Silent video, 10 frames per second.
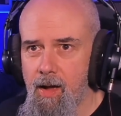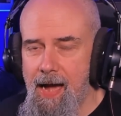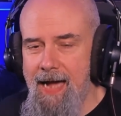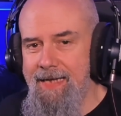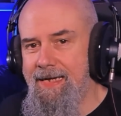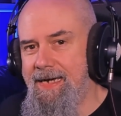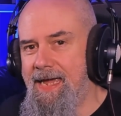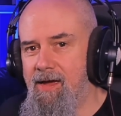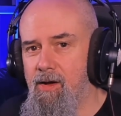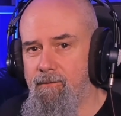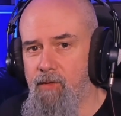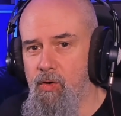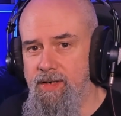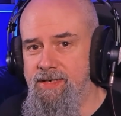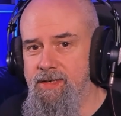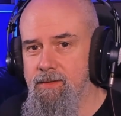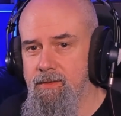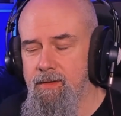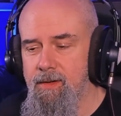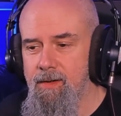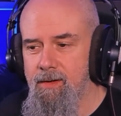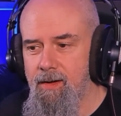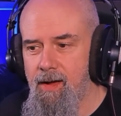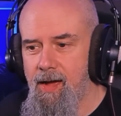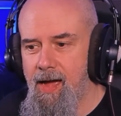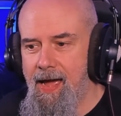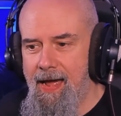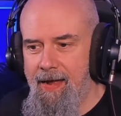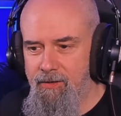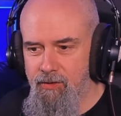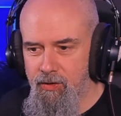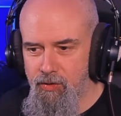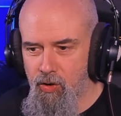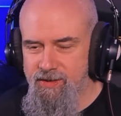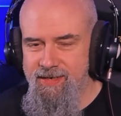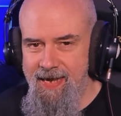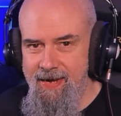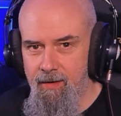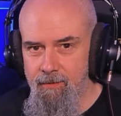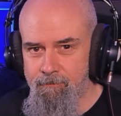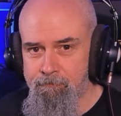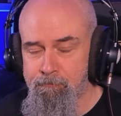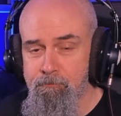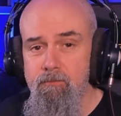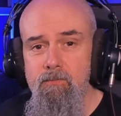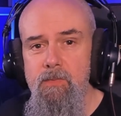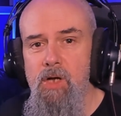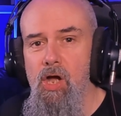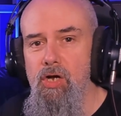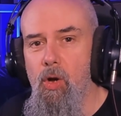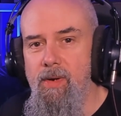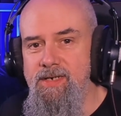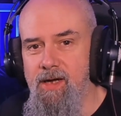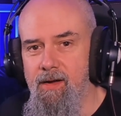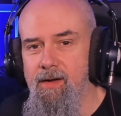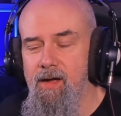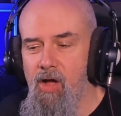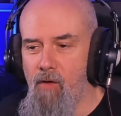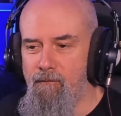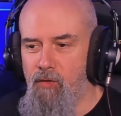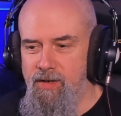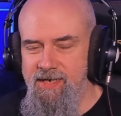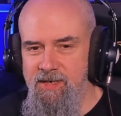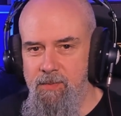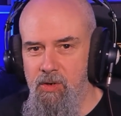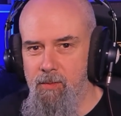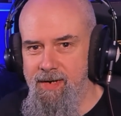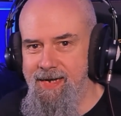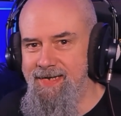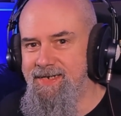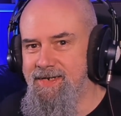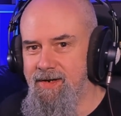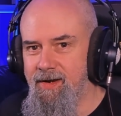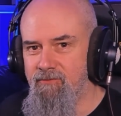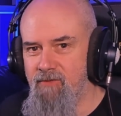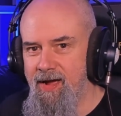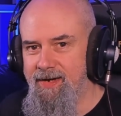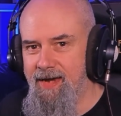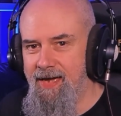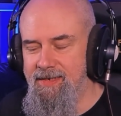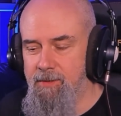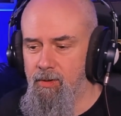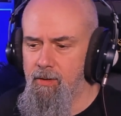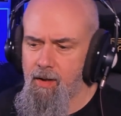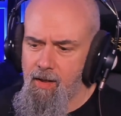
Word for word: I can hear her voice and not see her. I know it's her. Her voice is becoming instantly recognisable.